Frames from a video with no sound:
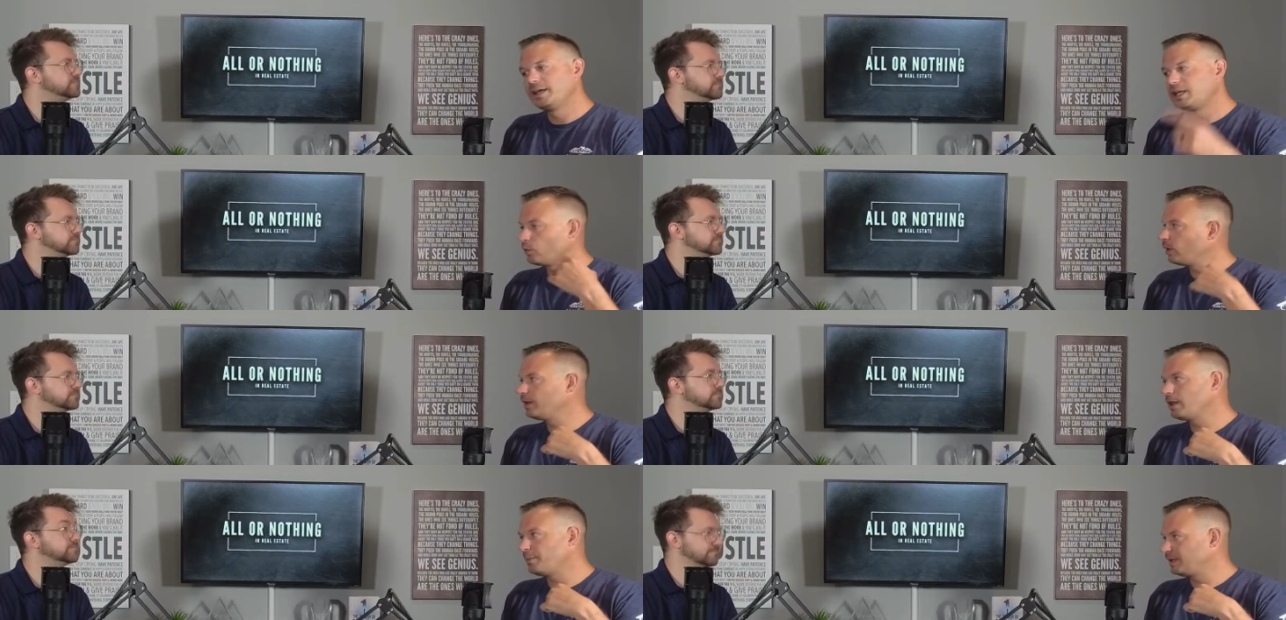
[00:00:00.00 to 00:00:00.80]
Speaker 1: Get rid
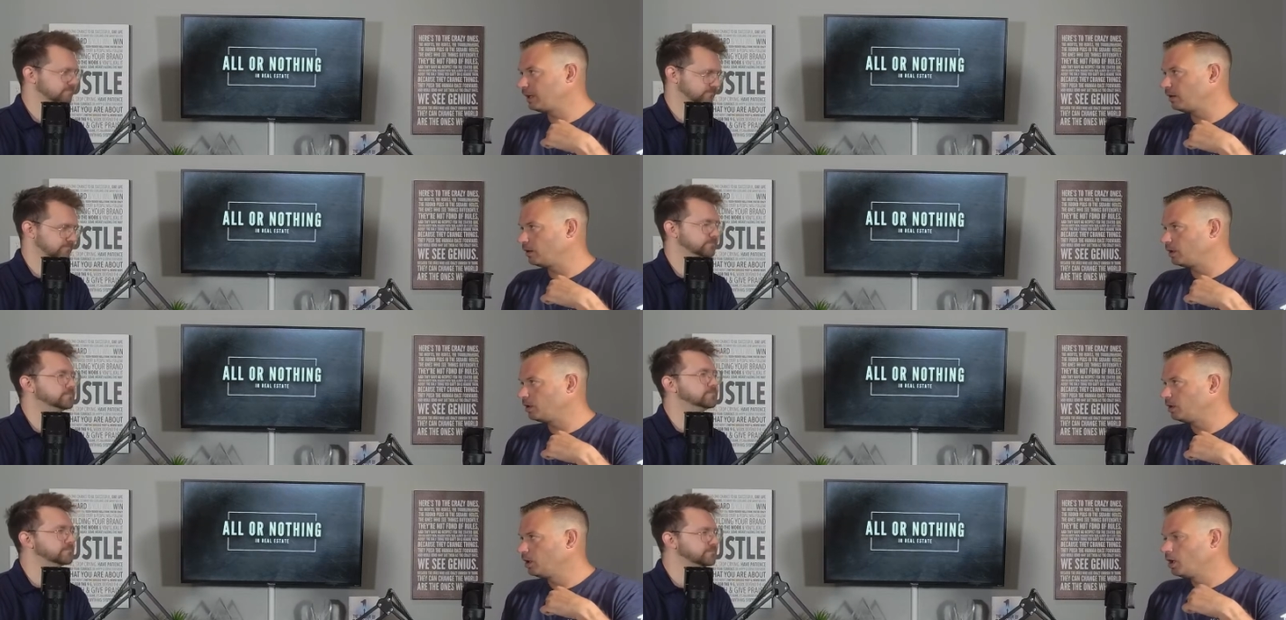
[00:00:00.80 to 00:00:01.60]
of that mentality.
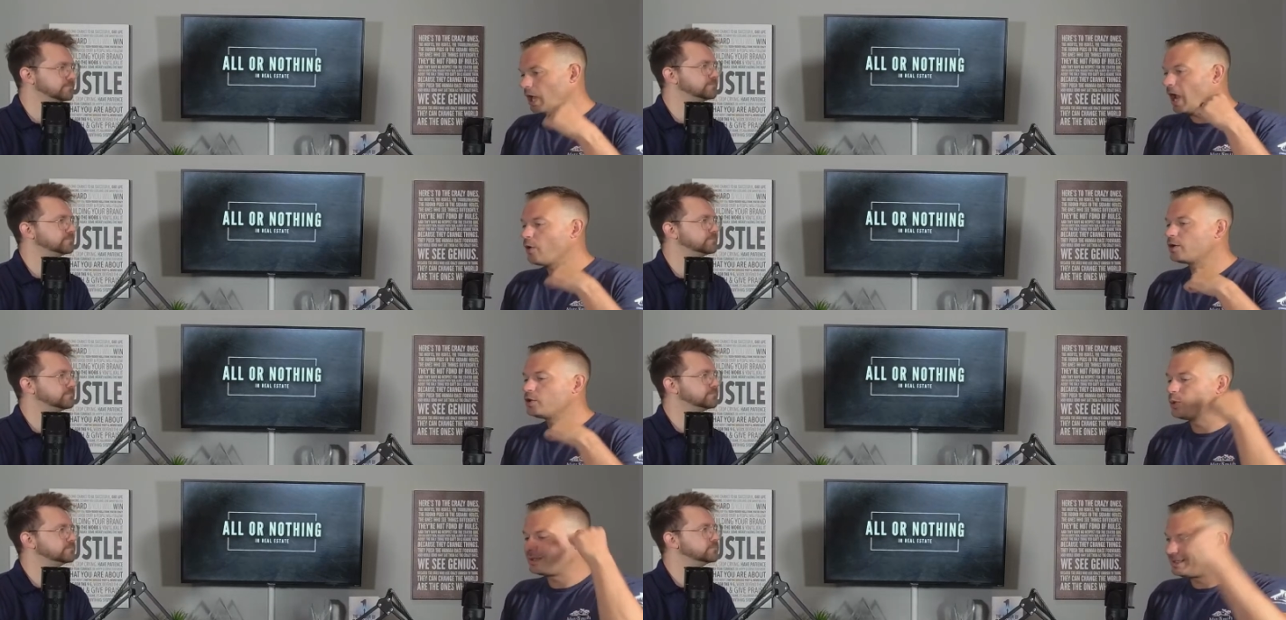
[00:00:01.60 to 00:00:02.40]
Mm-hmm. How can
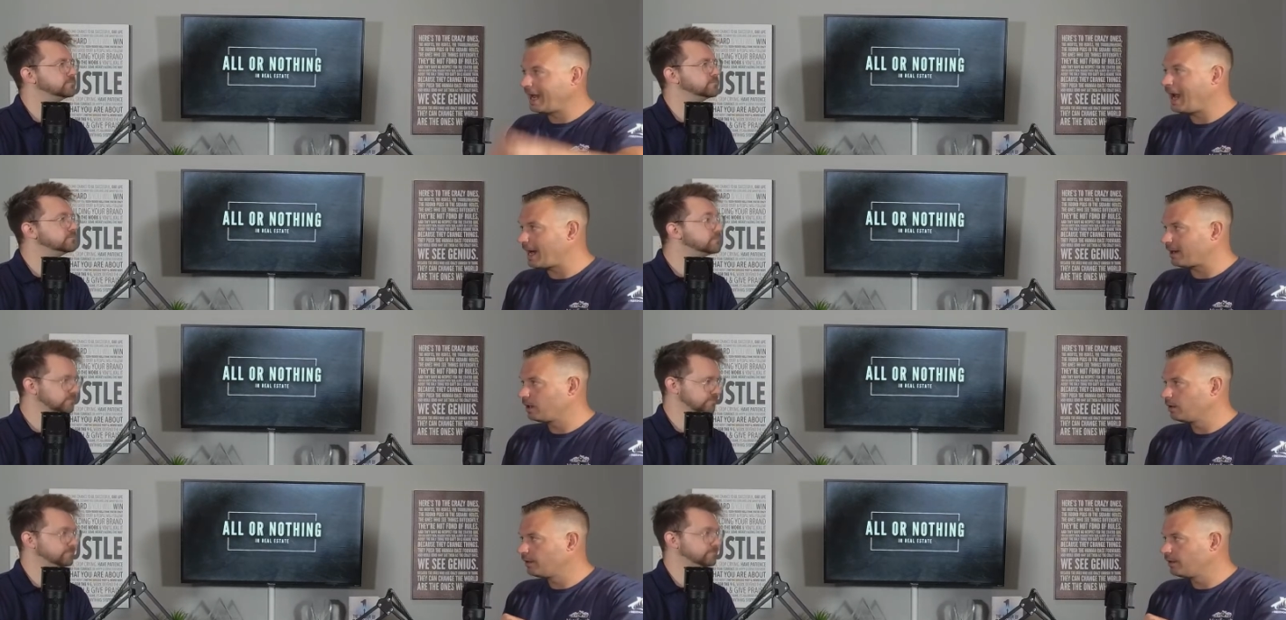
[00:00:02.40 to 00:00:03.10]
you attack?